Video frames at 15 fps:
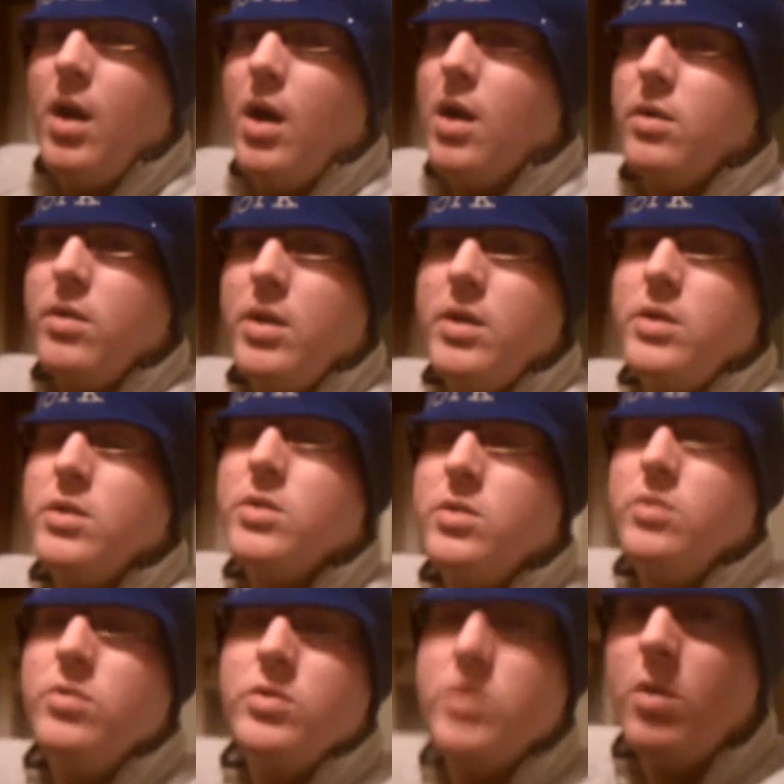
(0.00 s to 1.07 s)
Uh, they just
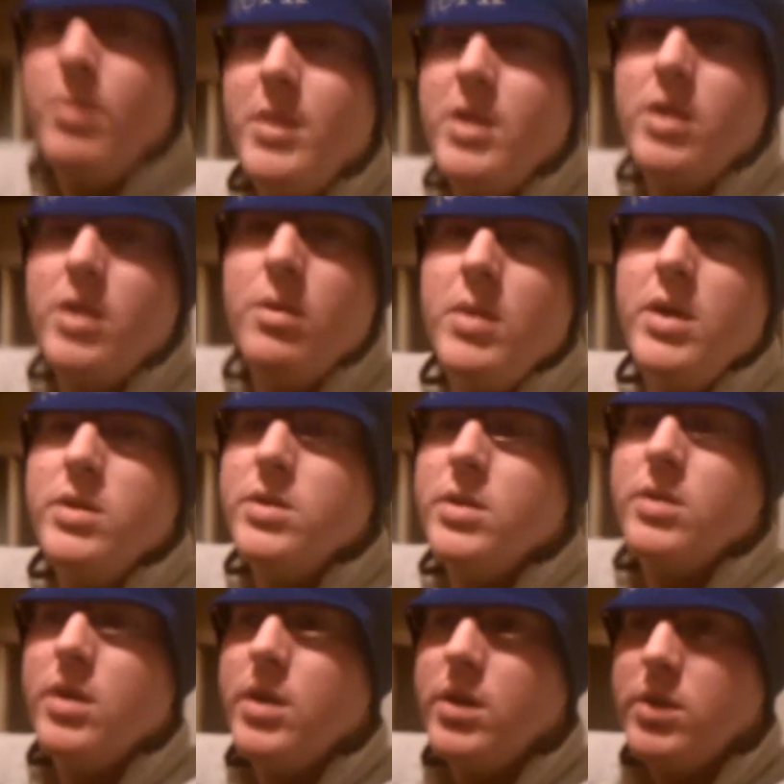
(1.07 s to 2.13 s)
do so many amazing
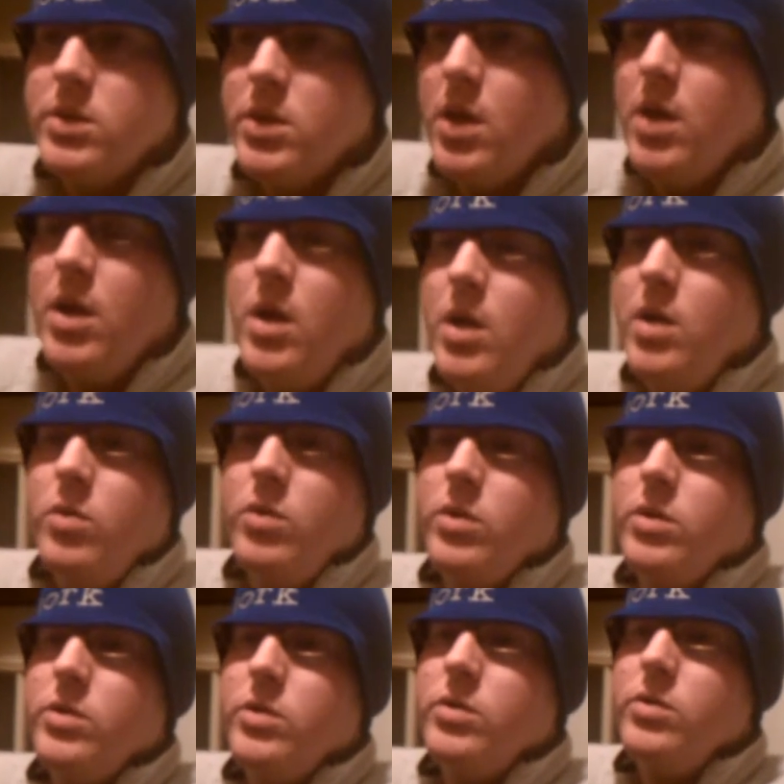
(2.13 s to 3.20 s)
things in
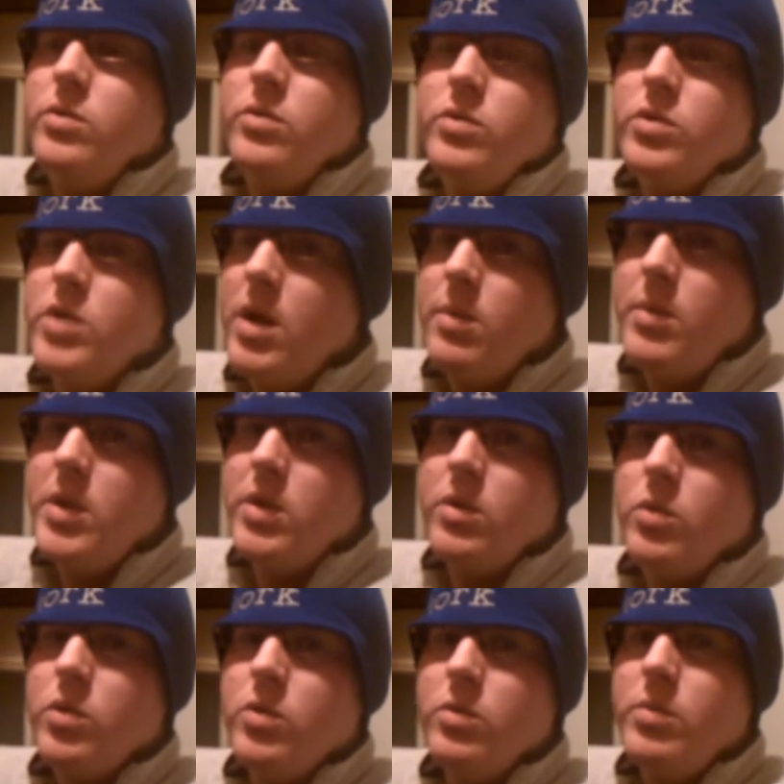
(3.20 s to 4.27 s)
order to try and make the
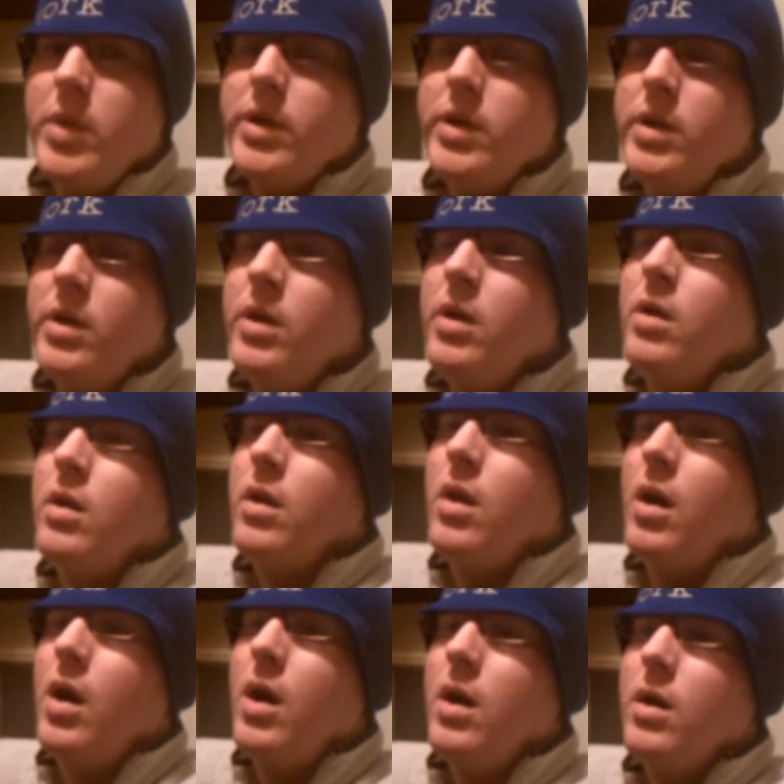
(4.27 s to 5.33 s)
world better.
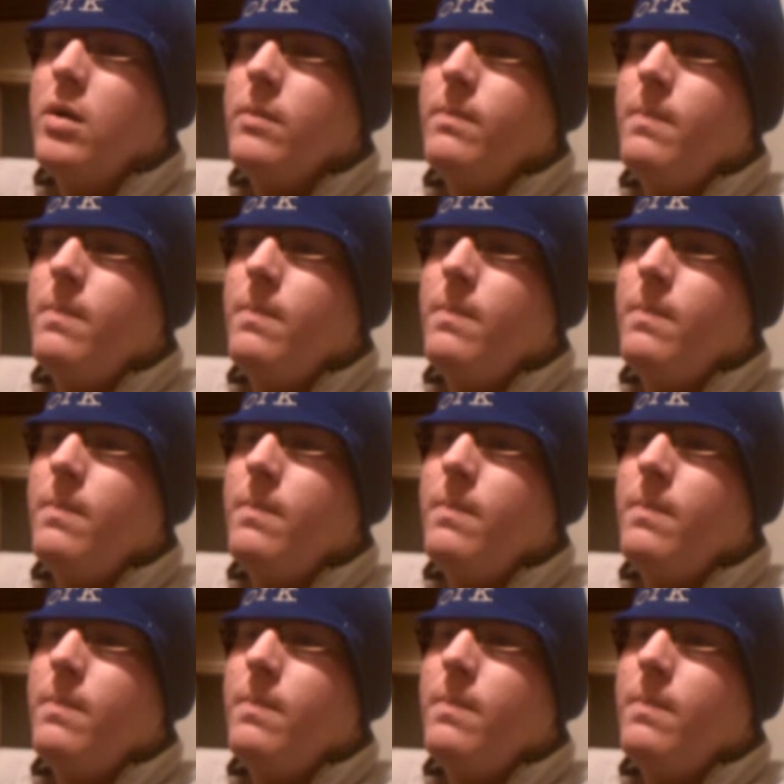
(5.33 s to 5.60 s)
Uh,